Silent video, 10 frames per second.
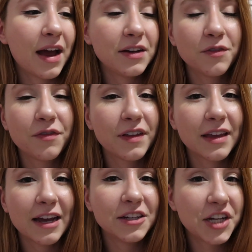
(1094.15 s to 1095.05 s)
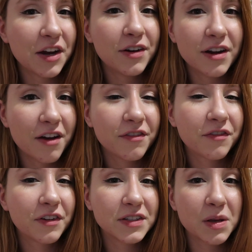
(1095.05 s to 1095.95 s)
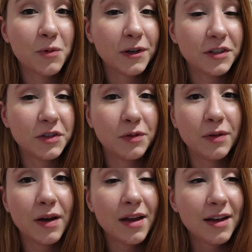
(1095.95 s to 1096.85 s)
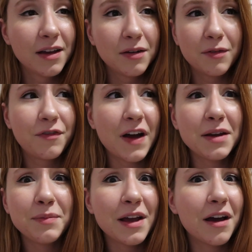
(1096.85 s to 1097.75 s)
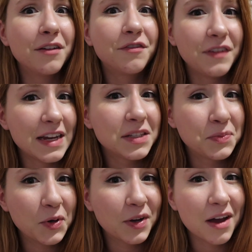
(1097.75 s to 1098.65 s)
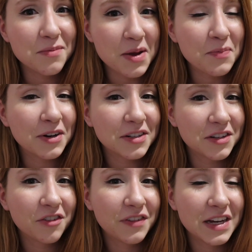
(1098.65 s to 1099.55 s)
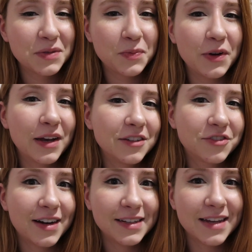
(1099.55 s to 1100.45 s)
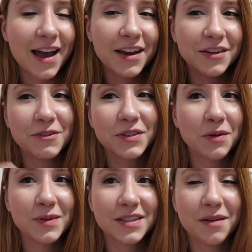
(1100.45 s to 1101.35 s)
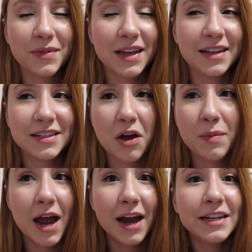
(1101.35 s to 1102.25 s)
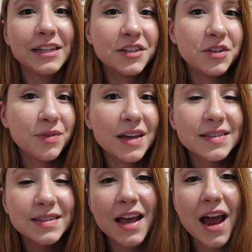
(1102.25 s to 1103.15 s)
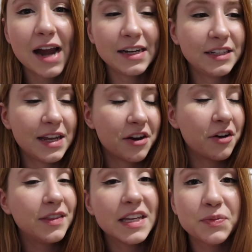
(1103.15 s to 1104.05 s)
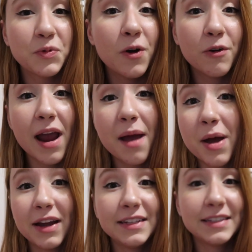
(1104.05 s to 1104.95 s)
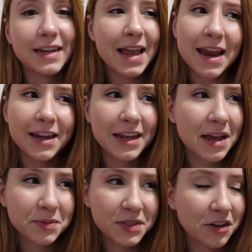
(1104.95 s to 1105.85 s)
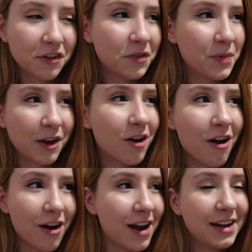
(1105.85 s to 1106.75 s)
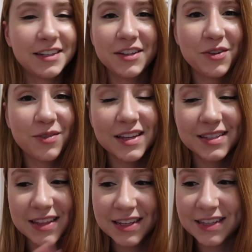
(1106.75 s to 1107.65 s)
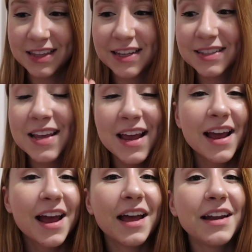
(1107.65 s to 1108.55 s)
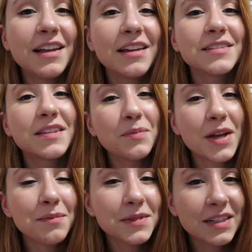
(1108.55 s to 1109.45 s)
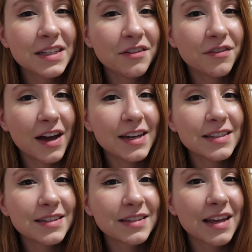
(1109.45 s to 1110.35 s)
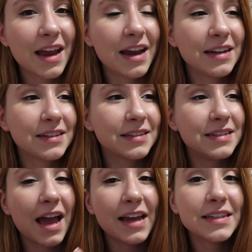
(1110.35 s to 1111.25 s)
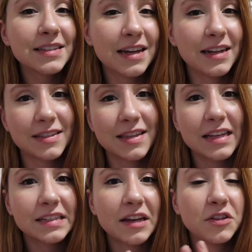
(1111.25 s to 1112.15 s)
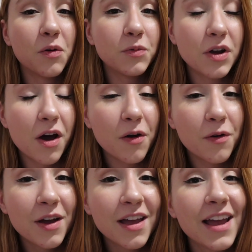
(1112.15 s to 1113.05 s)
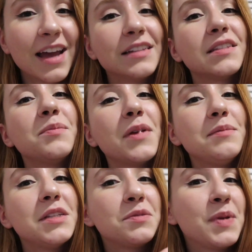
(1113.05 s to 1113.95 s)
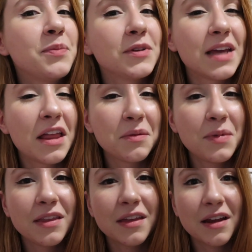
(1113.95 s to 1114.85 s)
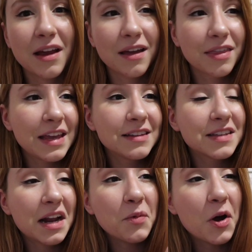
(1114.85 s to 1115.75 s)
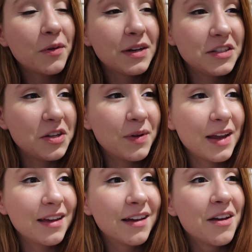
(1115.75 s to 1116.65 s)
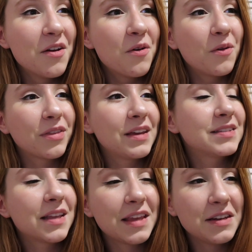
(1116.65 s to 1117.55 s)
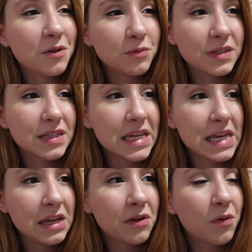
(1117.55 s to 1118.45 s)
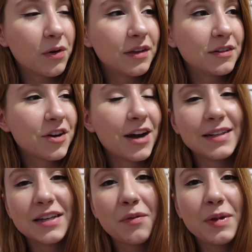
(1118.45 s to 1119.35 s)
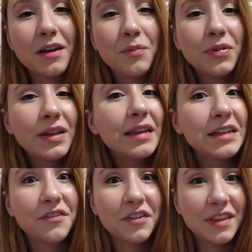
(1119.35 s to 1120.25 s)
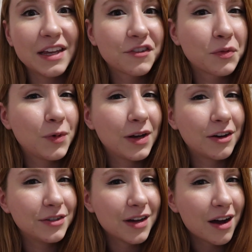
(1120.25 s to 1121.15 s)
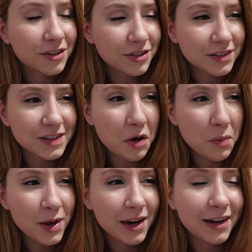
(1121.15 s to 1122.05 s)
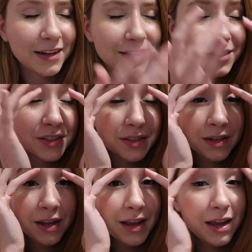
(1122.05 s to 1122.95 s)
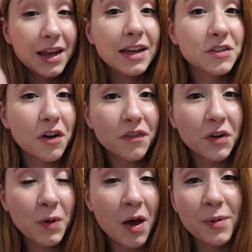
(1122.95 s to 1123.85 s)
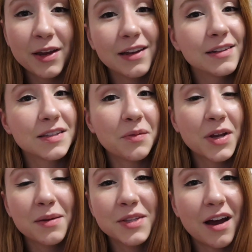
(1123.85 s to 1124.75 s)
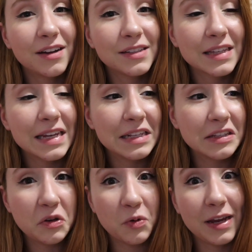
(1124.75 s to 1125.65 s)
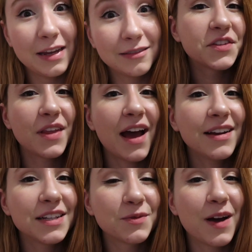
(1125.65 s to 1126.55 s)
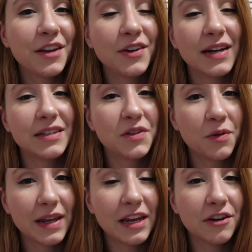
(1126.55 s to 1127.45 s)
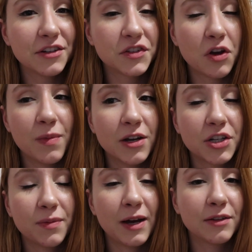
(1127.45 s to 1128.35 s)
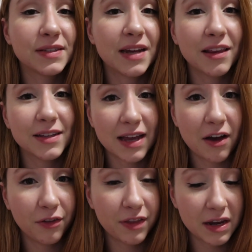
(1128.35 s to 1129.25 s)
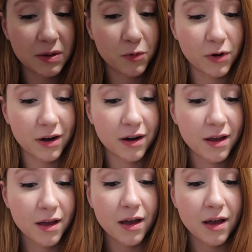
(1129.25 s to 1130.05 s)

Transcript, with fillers: I don't feel like I share enough for someone to find me on Facebook, on my personal Facebook, and try to diagnose her with something and tell me I need to do this, I need to get her in this program, I need to get a handicap sticker for my car, I need to do this and this and this. And sometimes it's advice and it's nice and it's things I don't know, and sometimes it's people telling me that things that I'm already doing or things that they don't see, or they're trying to tell me completely different things from what her doctors tell me, and it's just, it's overwhelming, and sometimes, honestly, it's annoying. So that is why you guys don't hear so much about Stella's health anymore.